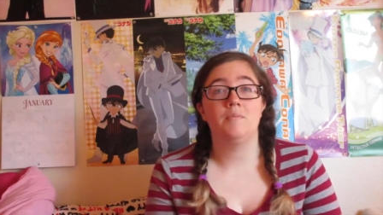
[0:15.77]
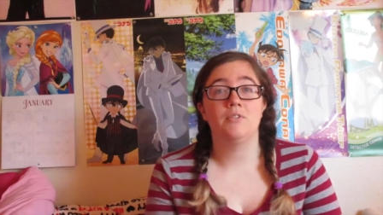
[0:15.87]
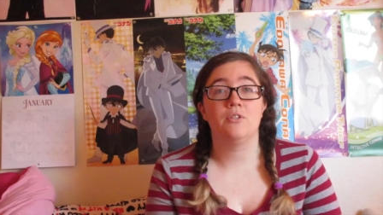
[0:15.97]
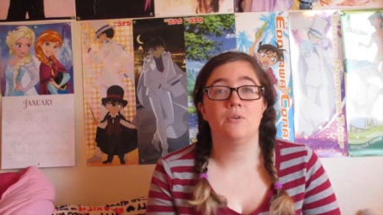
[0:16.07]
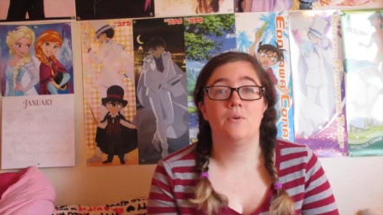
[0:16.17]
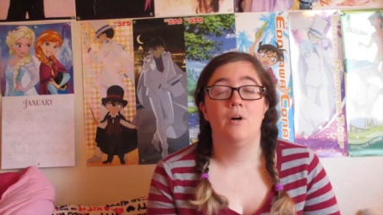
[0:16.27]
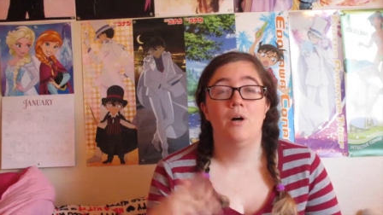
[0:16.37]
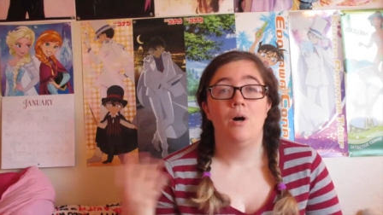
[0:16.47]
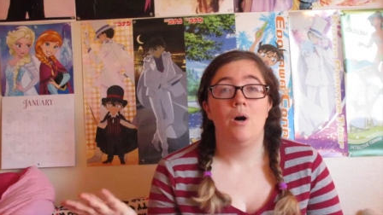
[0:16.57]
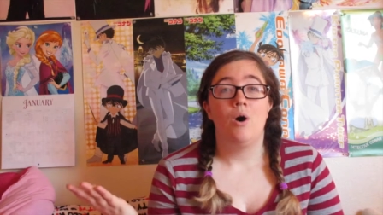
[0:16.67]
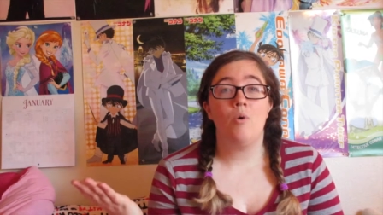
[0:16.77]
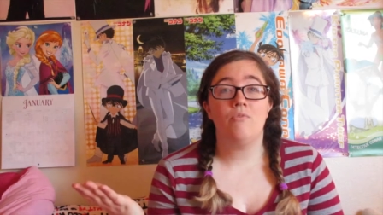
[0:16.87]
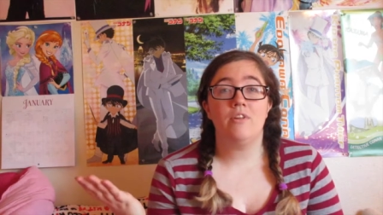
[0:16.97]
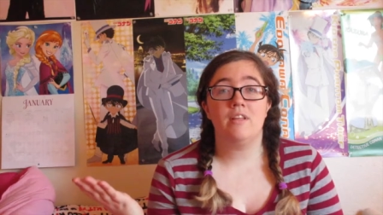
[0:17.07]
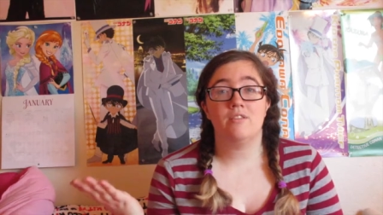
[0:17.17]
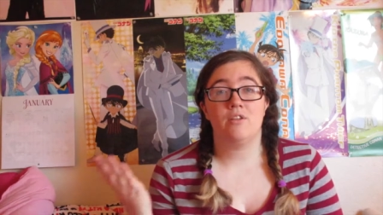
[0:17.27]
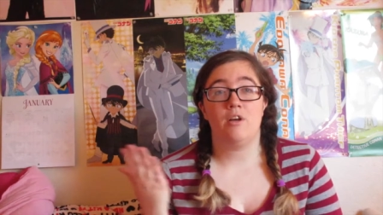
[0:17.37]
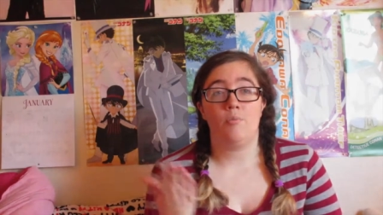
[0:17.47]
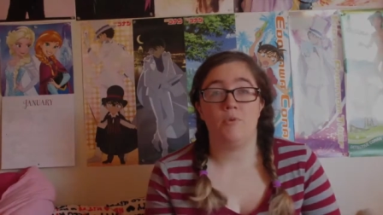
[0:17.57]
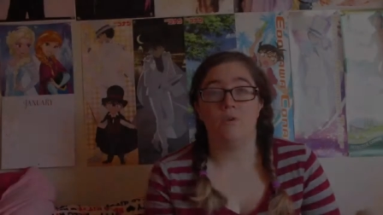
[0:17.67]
So hopefully this will help